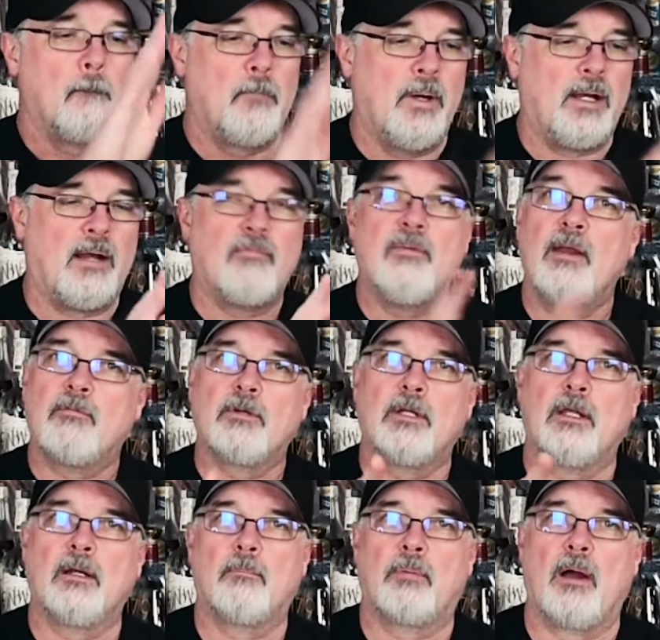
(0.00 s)
but I've never
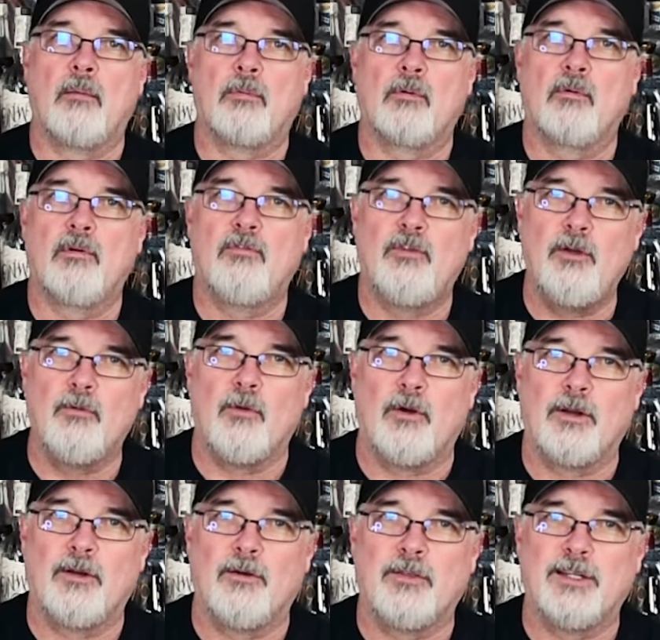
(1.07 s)
done a proper review
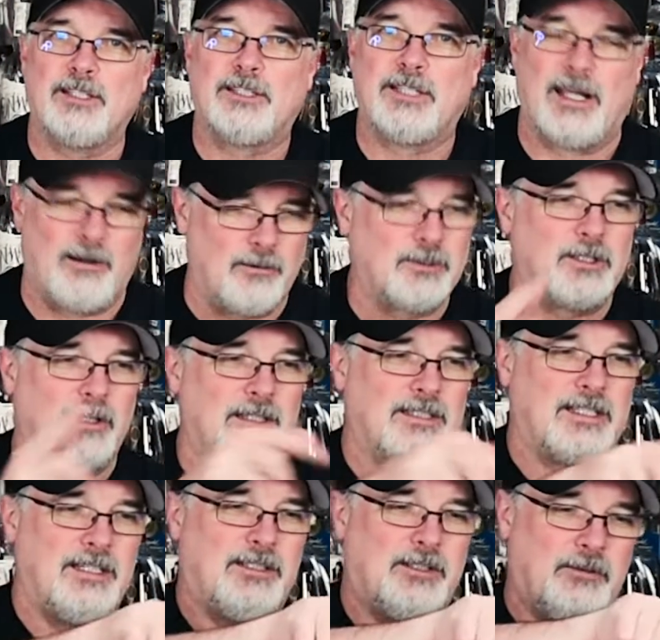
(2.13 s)
on it on this channel, so
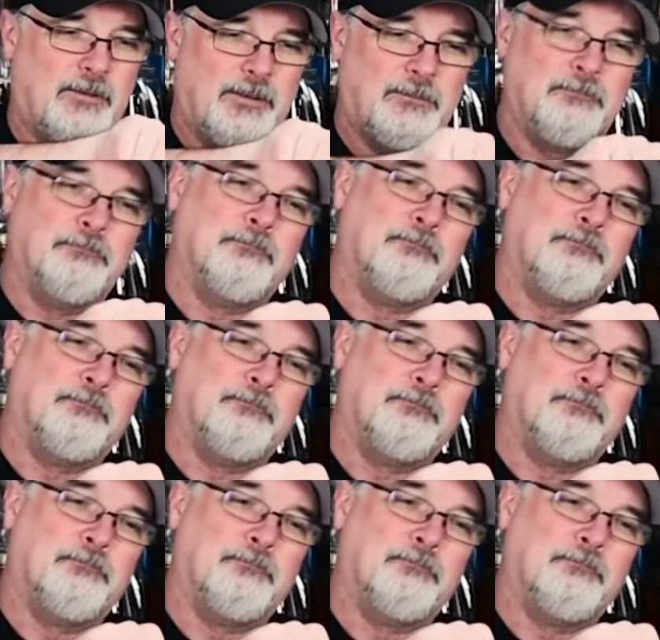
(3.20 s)
let's get to it.